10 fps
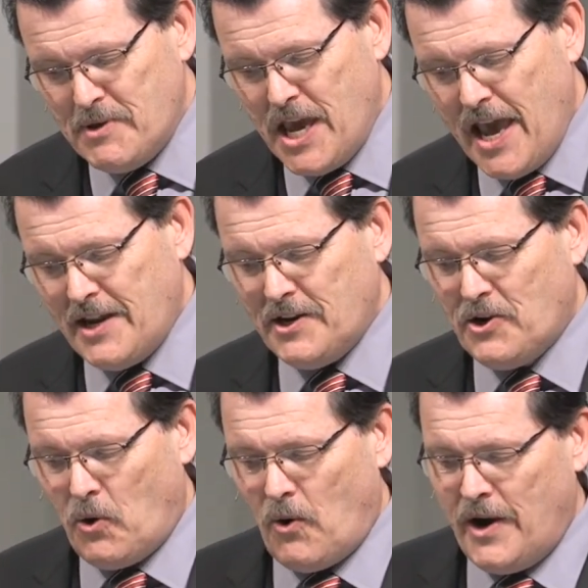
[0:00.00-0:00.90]

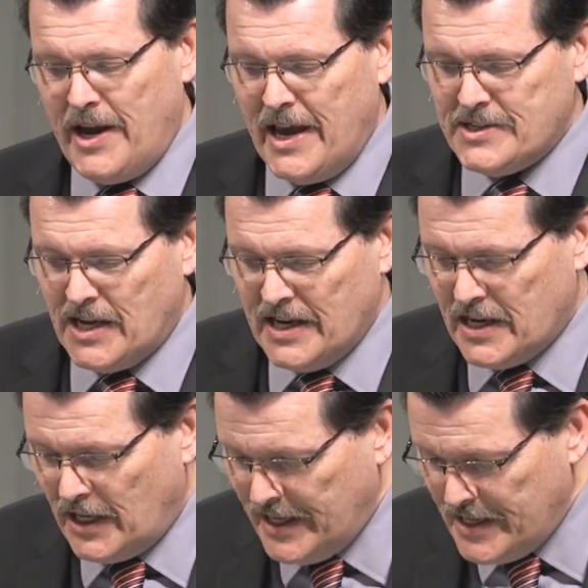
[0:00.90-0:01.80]
category as
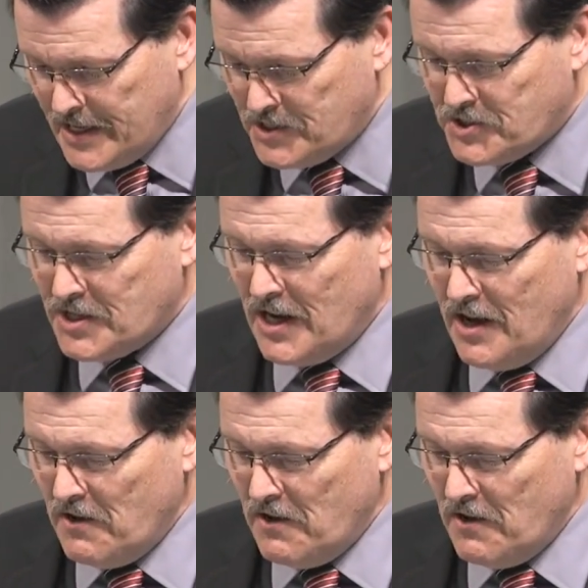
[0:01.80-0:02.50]
uncleanness,